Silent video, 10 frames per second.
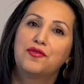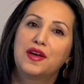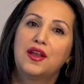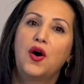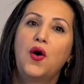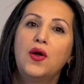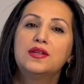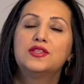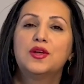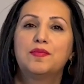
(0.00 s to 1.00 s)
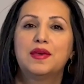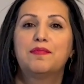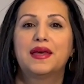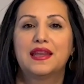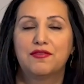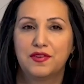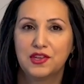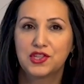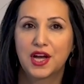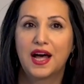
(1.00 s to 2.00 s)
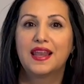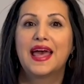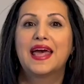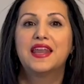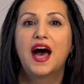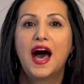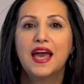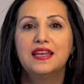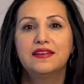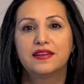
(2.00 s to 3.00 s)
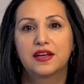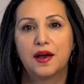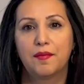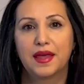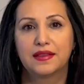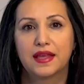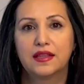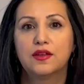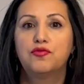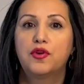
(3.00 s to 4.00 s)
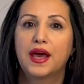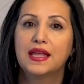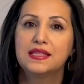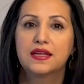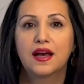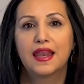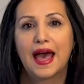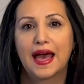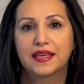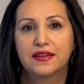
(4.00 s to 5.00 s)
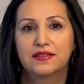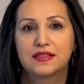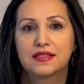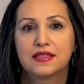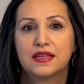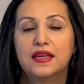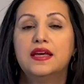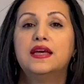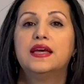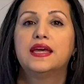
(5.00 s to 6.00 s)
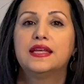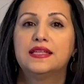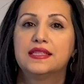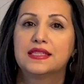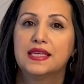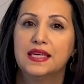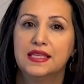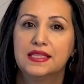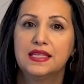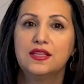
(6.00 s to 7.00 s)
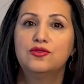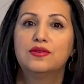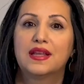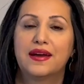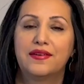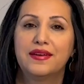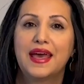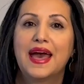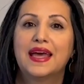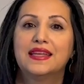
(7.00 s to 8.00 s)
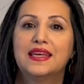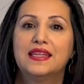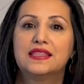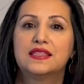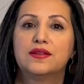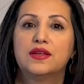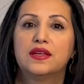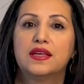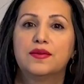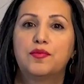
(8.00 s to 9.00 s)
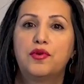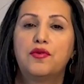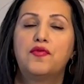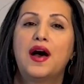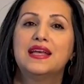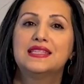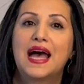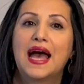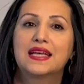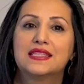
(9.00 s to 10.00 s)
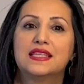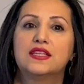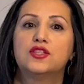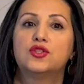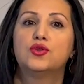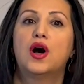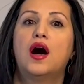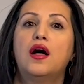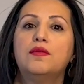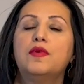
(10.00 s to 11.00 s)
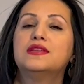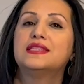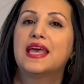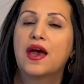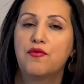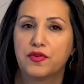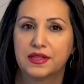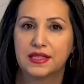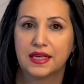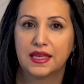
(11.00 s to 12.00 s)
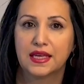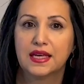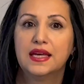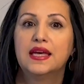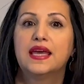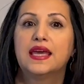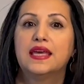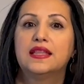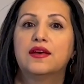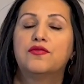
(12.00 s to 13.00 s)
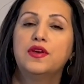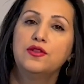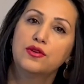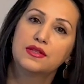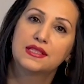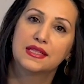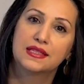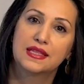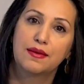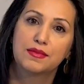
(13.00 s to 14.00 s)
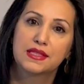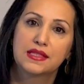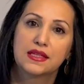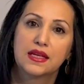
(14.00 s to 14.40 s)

will also be beneficial and highly recommended for ethical hackers. It is easy to learn and it provides access to almost everything in the Windows systems.